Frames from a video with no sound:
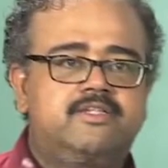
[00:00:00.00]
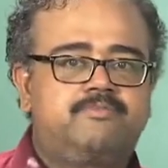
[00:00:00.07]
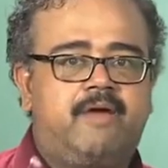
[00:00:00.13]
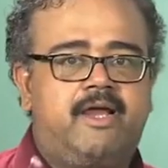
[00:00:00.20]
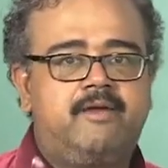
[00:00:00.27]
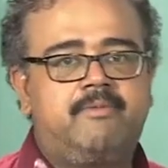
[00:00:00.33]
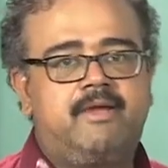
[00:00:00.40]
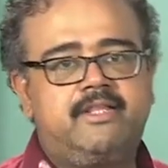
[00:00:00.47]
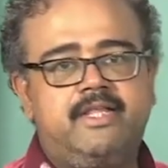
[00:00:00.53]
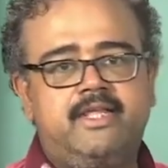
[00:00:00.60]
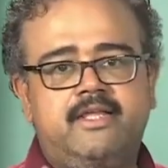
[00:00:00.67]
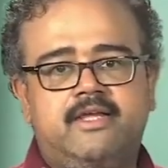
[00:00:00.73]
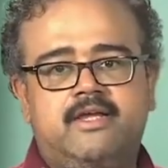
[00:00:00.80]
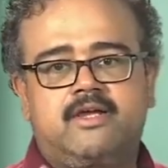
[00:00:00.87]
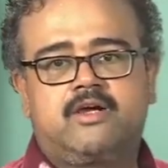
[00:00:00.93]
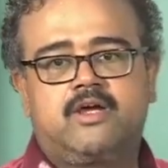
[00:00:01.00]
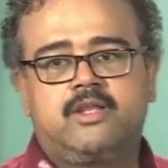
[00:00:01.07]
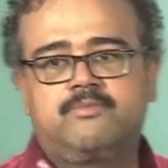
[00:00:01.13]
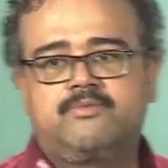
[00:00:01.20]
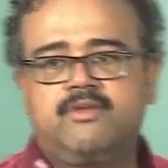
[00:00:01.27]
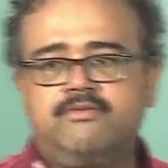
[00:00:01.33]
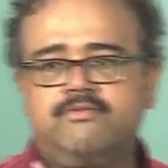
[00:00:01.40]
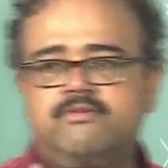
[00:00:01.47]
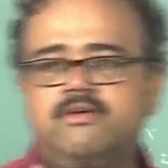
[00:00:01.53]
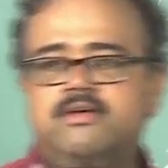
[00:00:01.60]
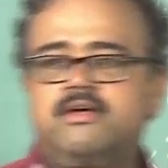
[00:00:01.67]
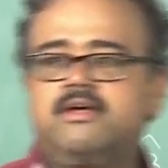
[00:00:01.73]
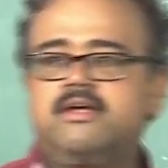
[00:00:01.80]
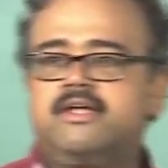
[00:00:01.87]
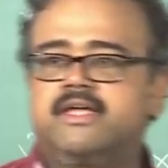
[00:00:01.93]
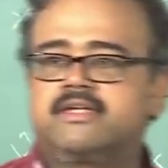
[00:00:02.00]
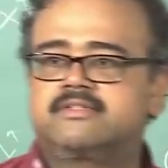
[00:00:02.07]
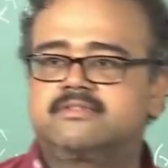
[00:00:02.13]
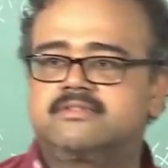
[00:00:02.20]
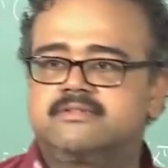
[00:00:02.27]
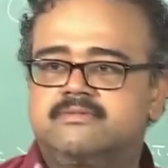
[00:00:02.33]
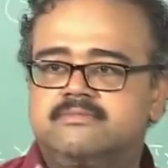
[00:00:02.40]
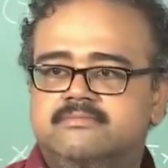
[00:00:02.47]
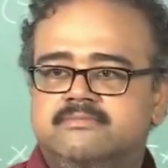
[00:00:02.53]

spanned by the columns of x,